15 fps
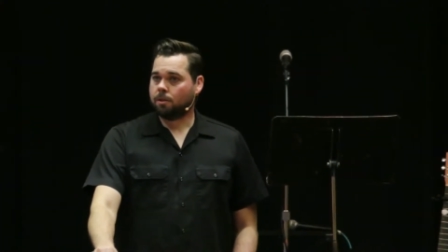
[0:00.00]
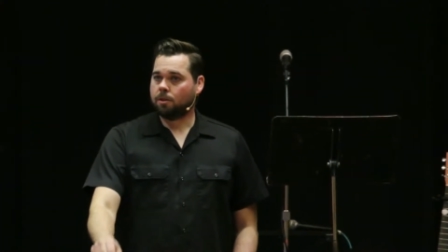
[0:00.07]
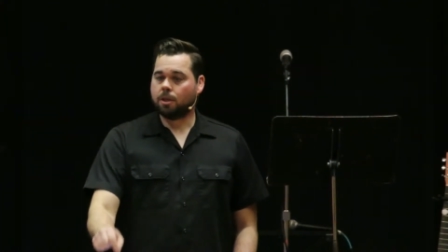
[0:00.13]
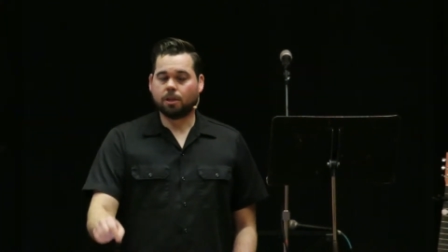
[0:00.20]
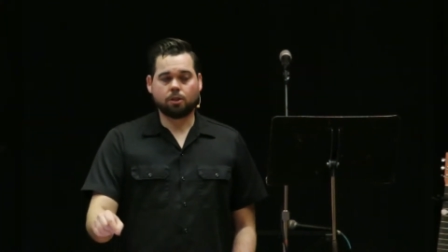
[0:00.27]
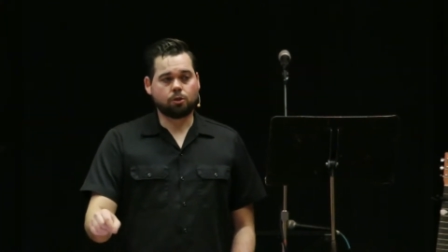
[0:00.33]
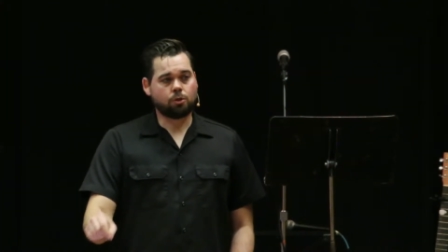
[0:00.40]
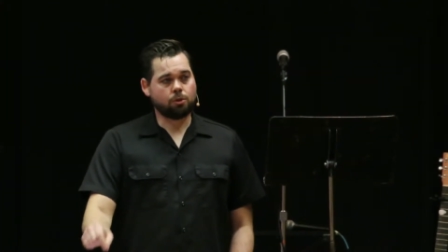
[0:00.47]

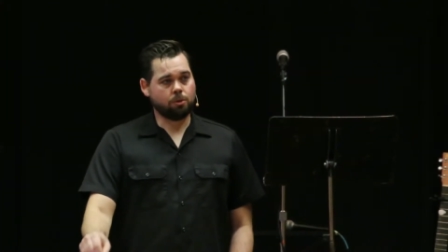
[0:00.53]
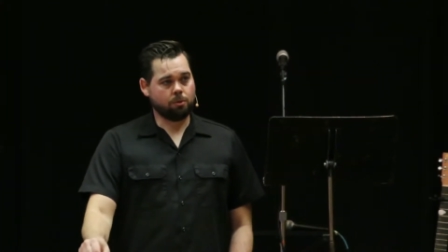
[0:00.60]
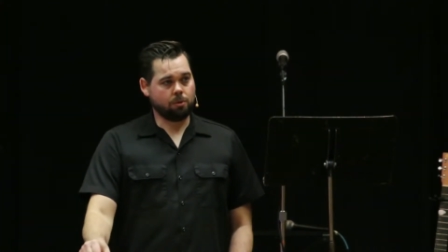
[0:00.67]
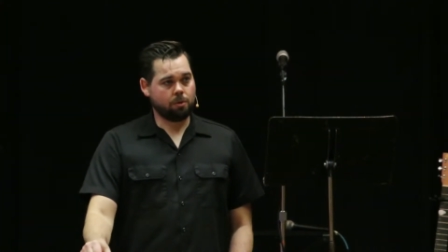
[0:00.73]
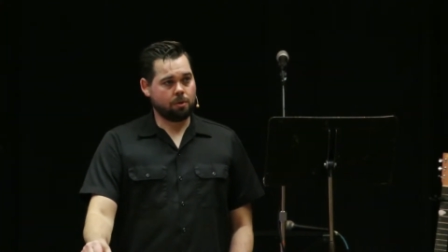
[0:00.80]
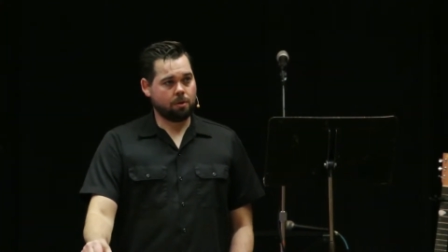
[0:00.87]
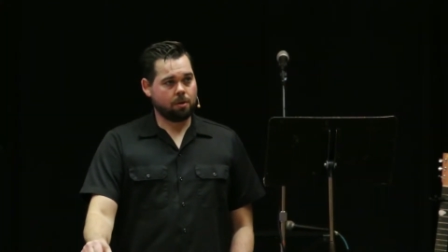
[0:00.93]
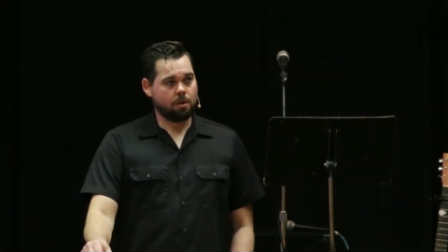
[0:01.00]
this
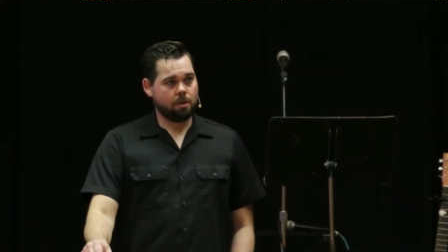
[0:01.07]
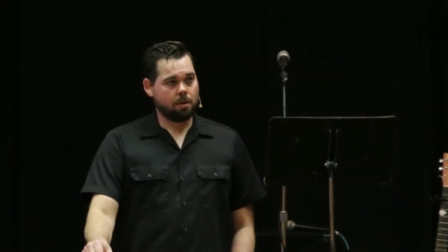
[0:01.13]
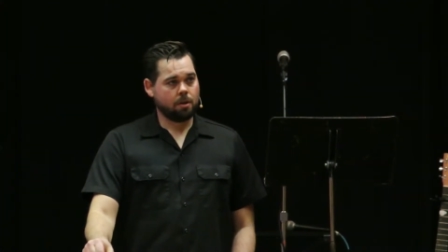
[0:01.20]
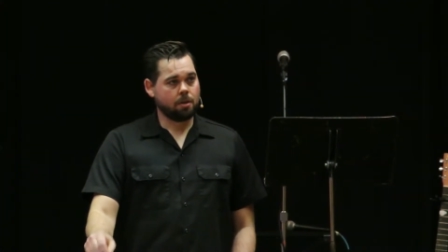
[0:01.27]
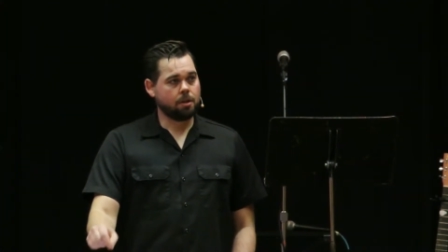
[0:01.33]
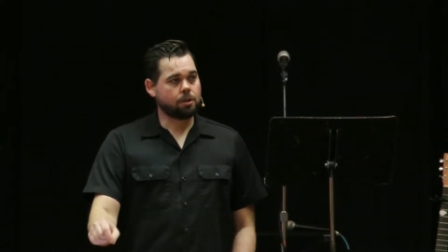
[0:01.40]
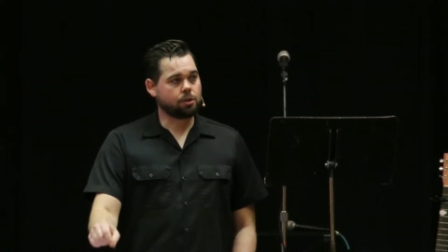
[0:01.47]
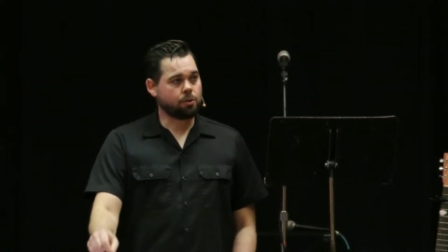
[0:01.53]
truth,
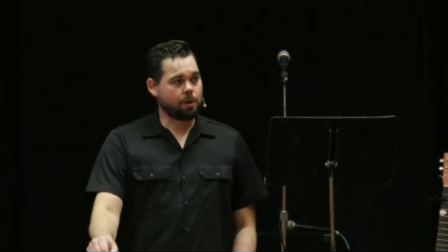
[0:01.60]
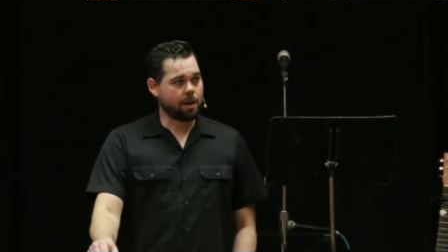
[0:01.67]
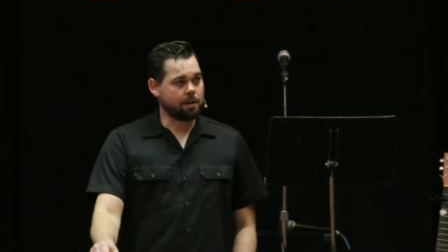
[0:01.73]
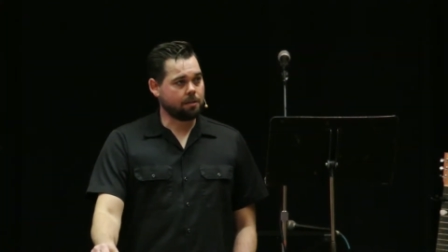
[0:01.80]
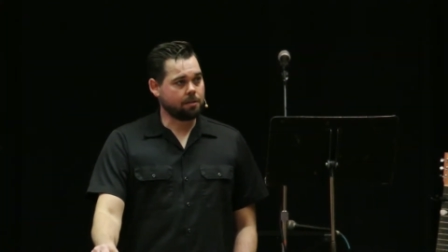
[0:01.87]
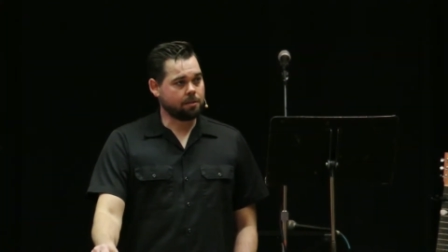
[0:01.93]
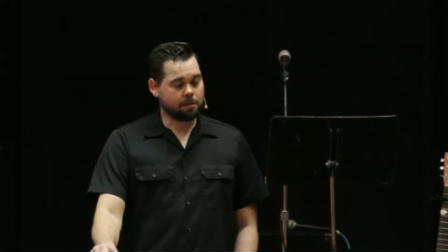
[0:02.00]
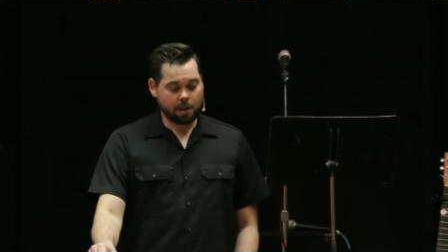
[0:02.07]
this
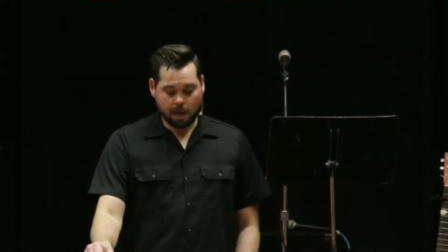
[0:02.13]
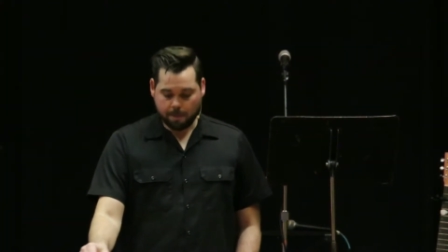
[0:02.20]
grace.